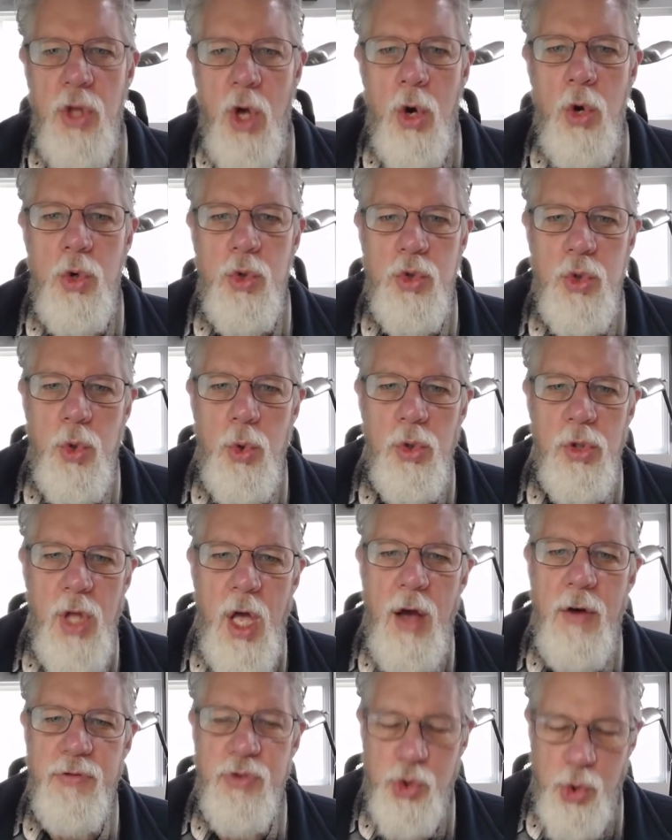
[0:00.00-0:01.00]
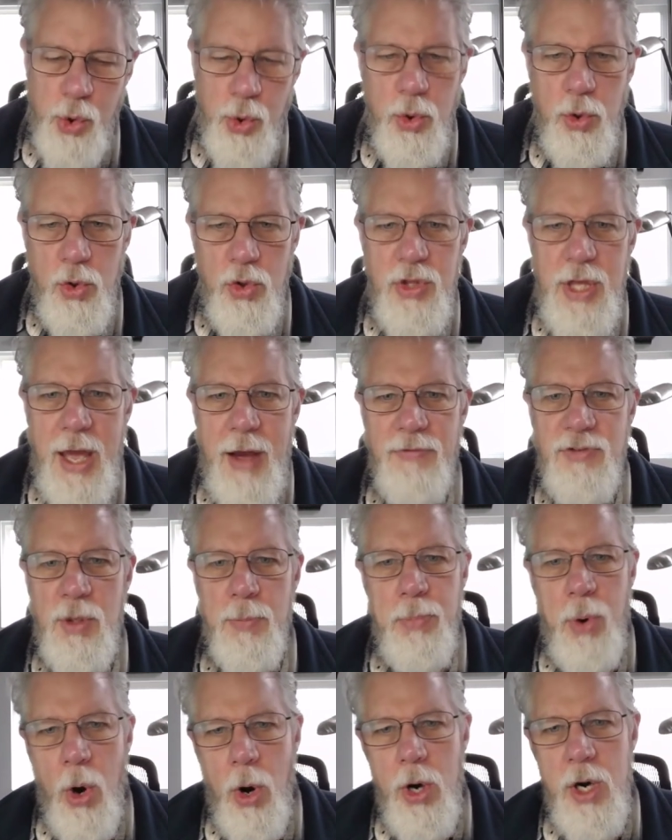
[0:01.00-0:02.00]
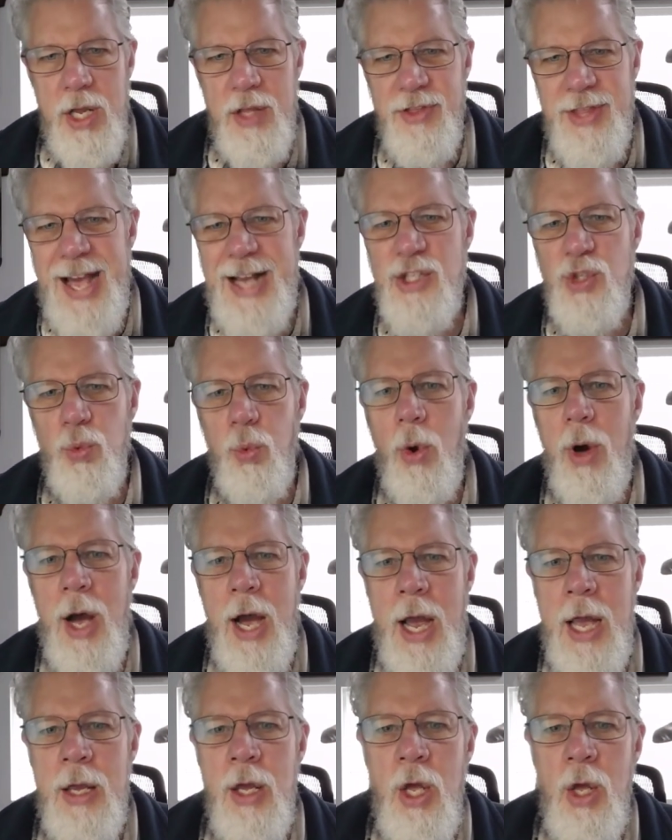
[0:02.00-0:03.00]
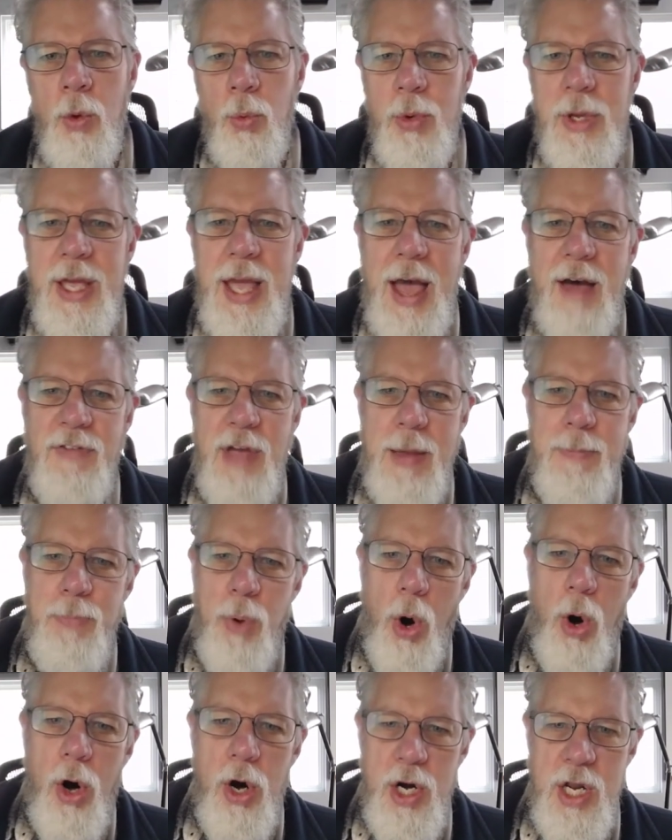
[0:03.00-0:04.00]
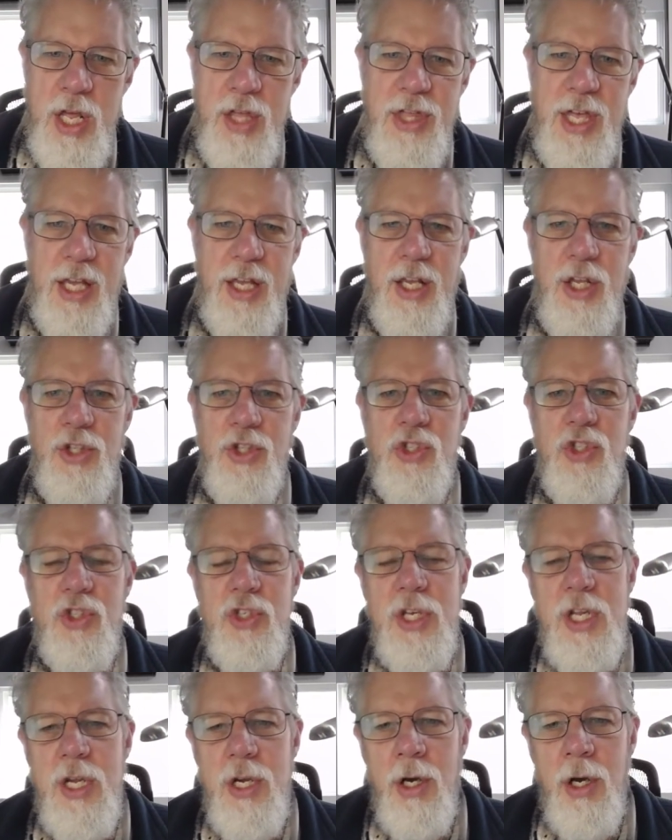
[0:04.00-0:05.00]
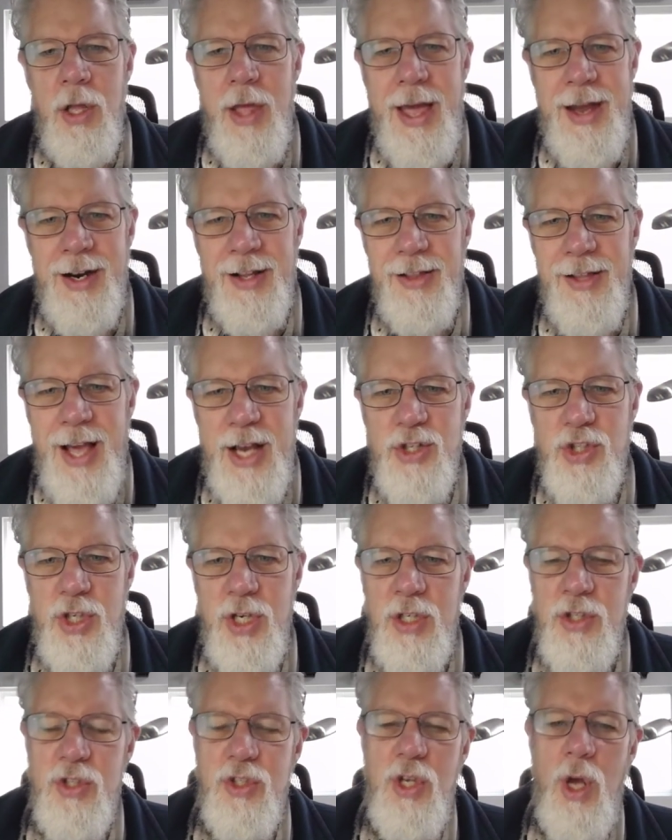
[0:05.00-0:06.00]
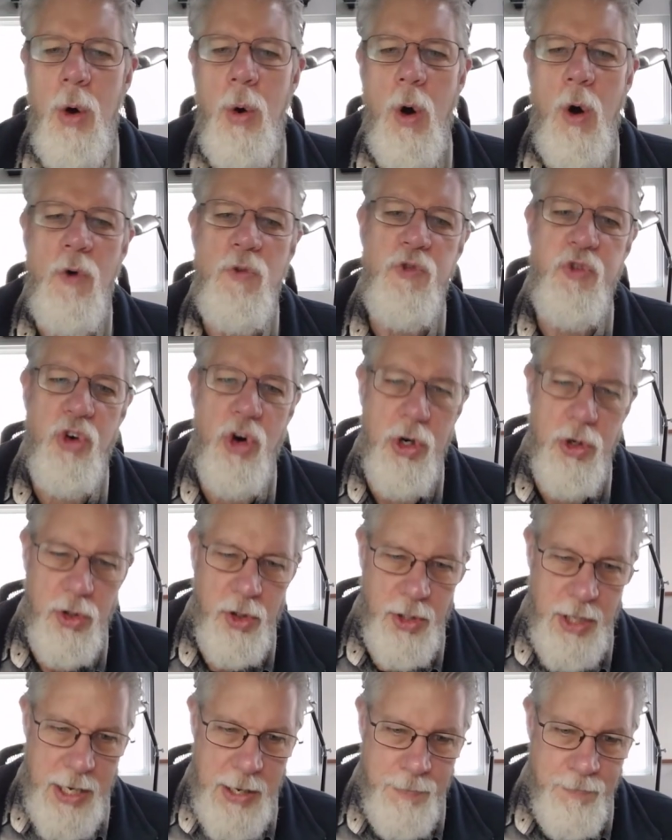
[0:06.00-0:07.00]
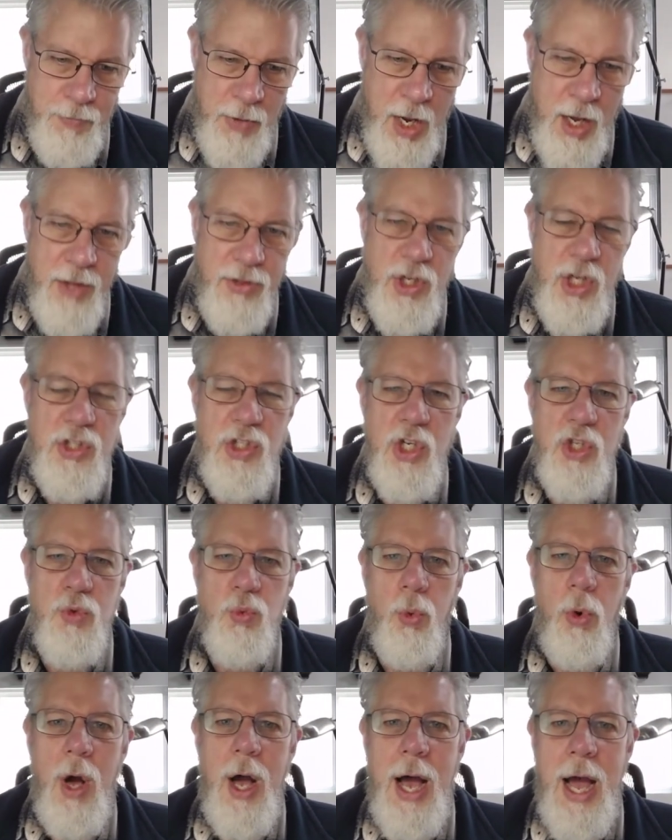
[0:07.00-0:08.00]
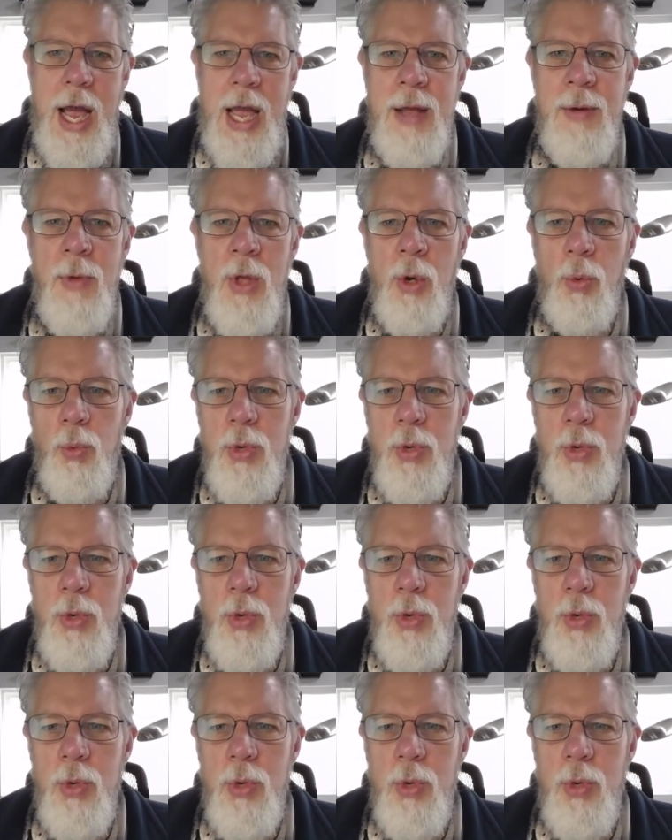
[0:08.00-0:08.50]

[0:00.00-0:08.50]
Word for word: those who love truth have departed. That's why we have a party that can steal an election so overtly. This is why